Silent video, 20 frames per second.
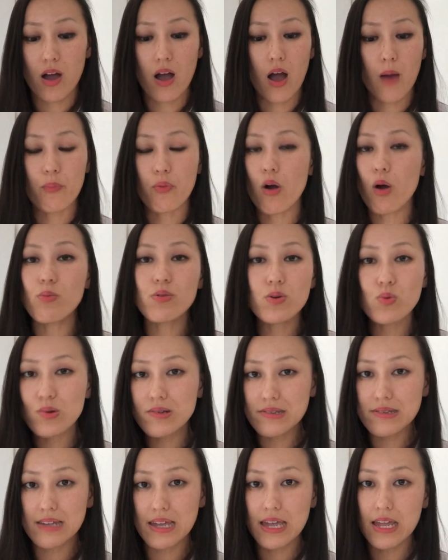I probably
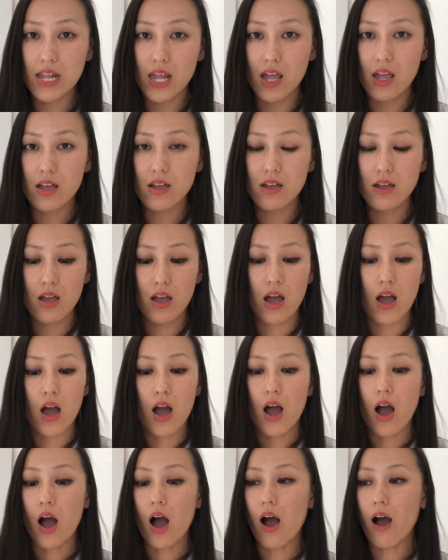wasn't eating.
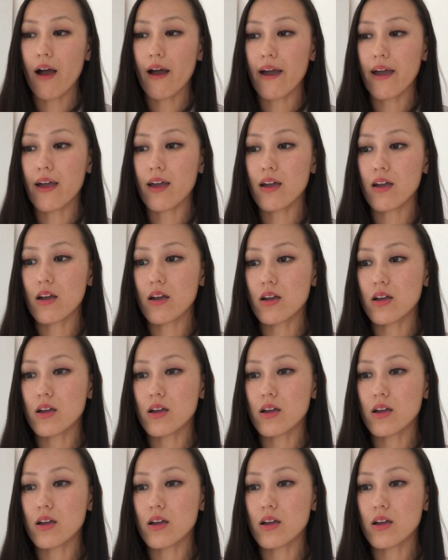I